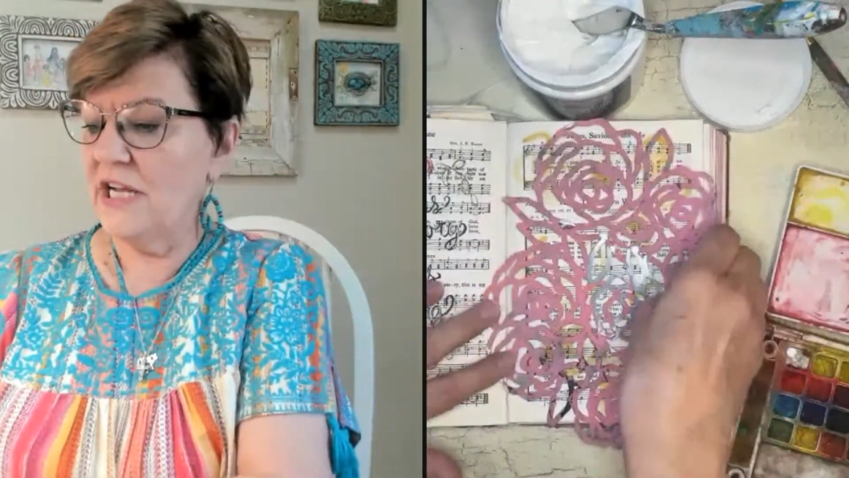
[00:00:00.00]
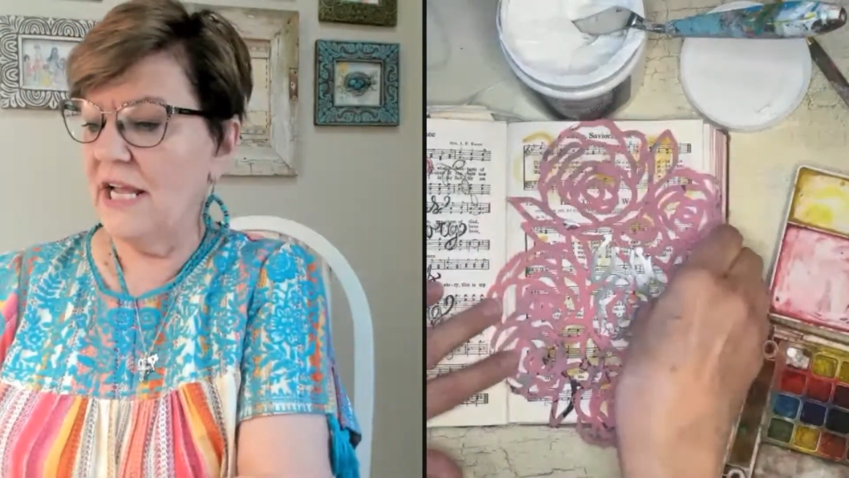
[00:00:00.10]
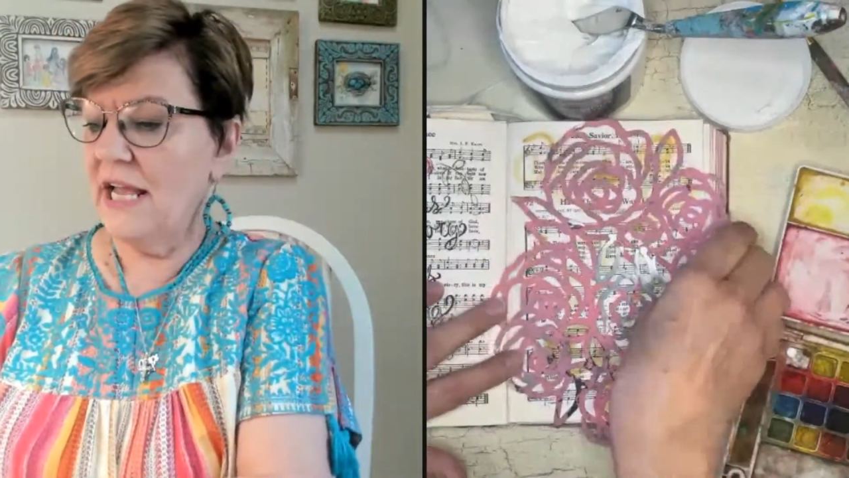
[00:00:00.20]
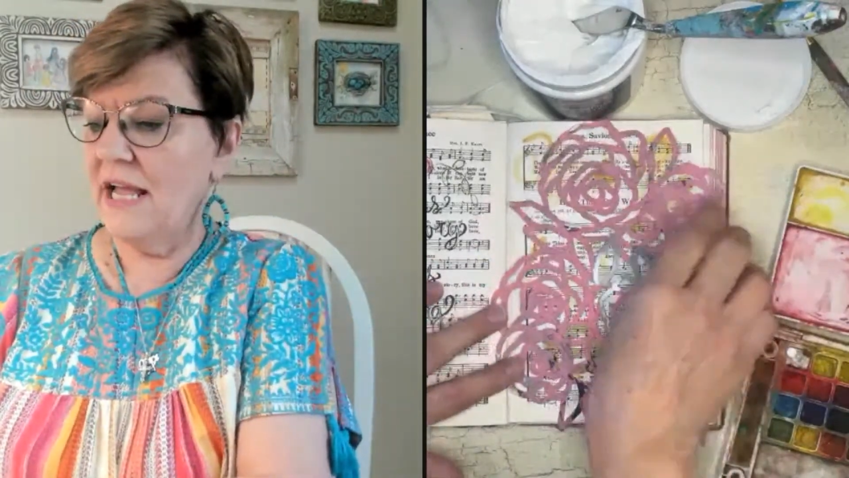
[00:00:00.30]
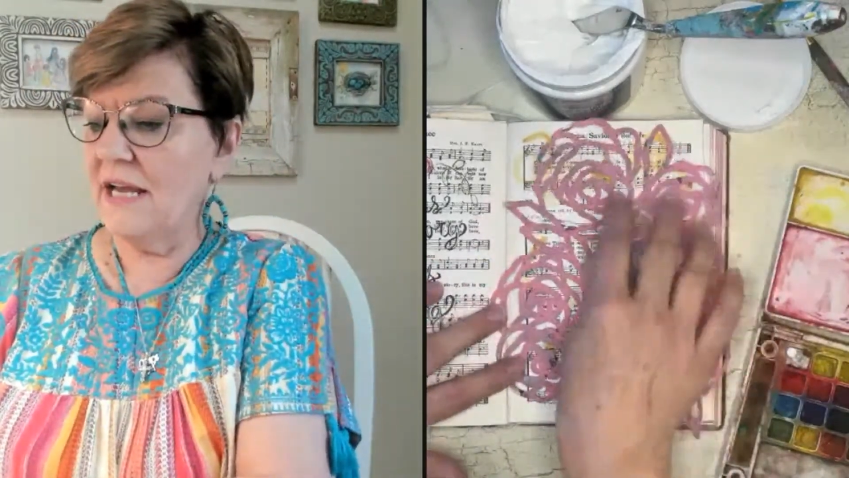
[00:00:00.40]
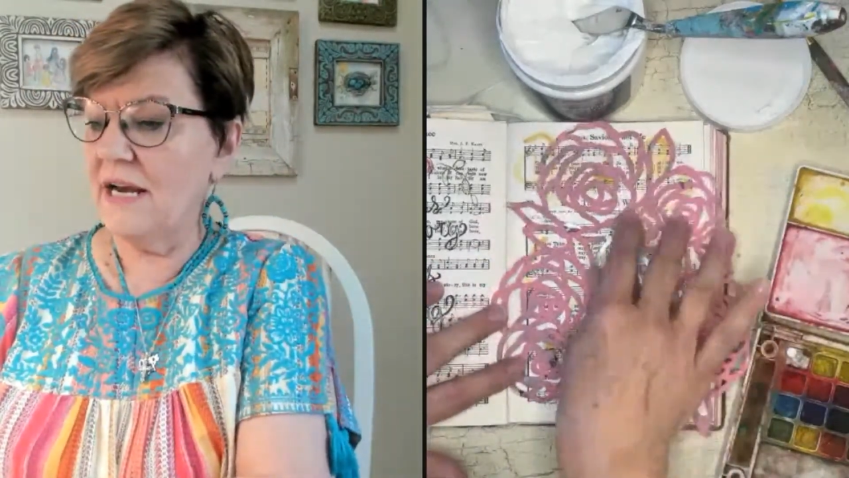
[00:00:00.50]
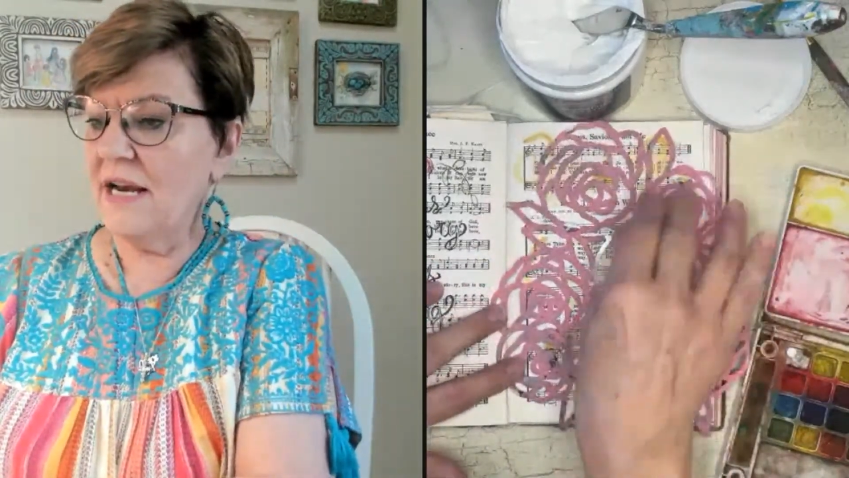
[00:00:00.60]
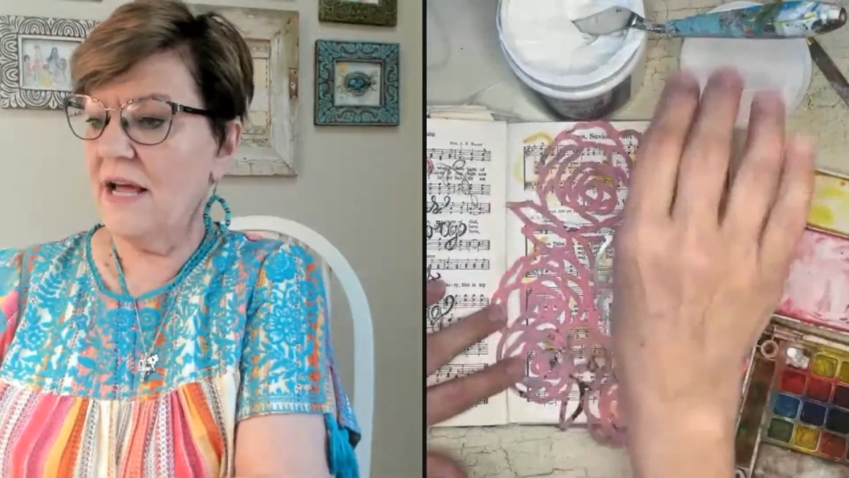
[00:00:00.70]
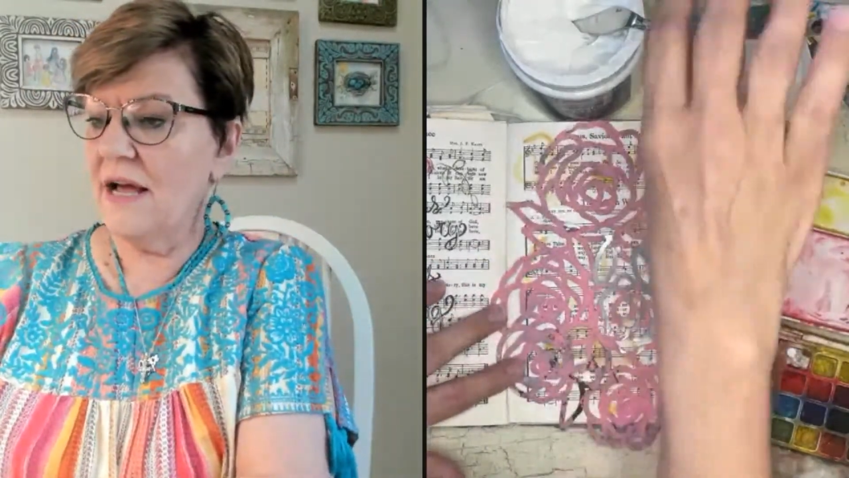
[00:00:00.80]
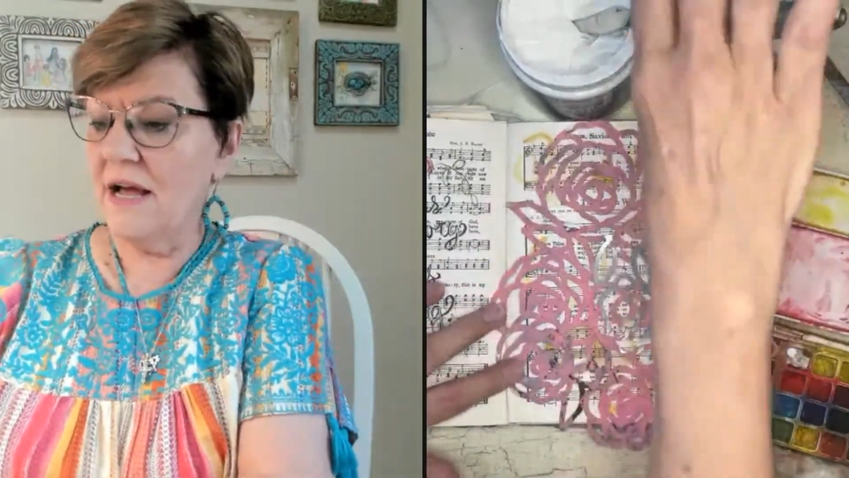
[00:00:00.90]
and
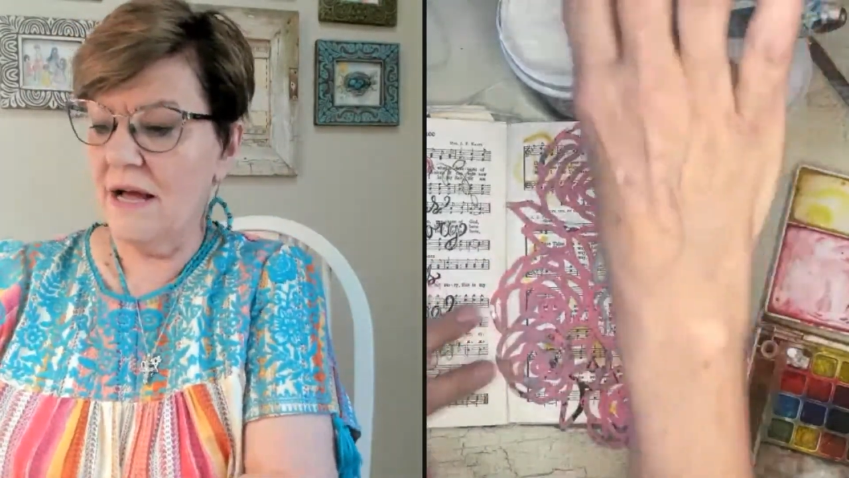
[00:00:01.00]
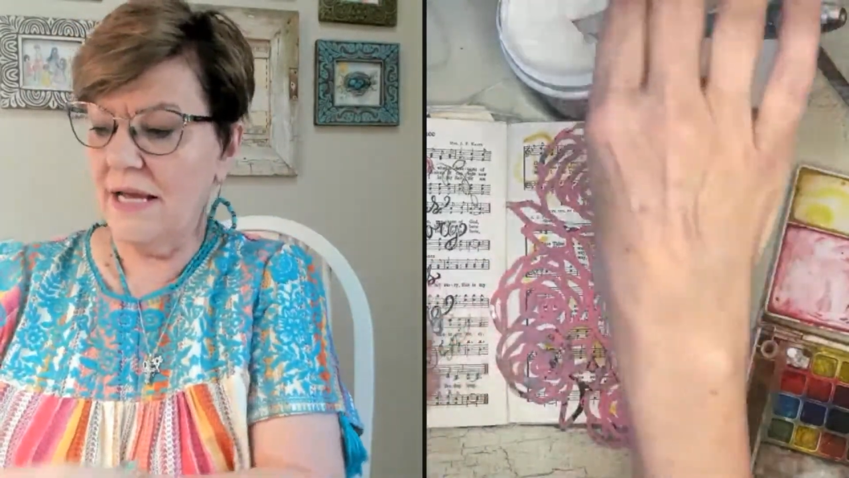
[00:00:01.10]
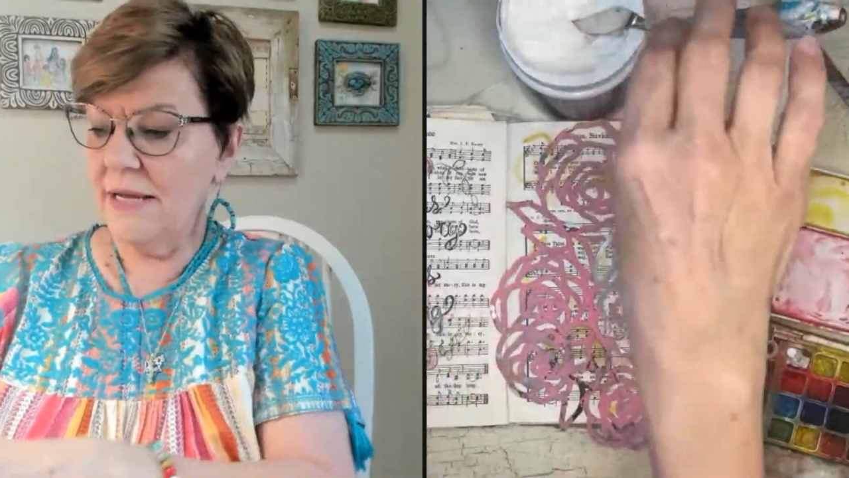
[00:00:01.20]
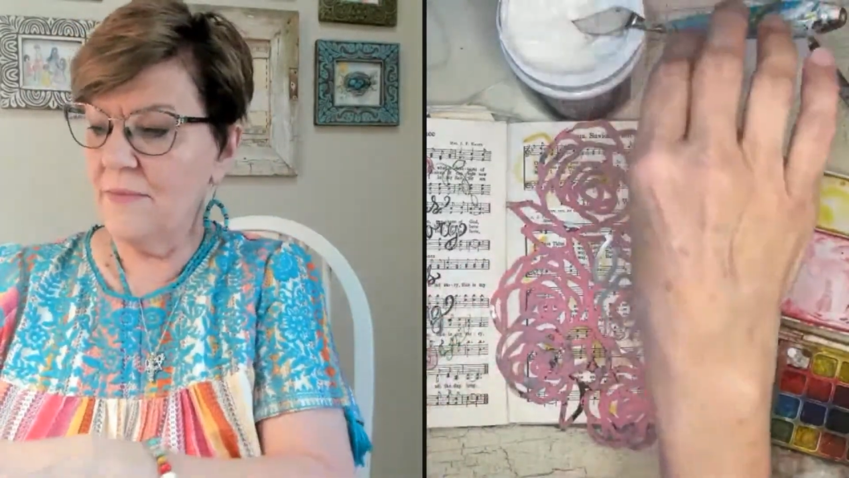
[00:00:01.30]
I am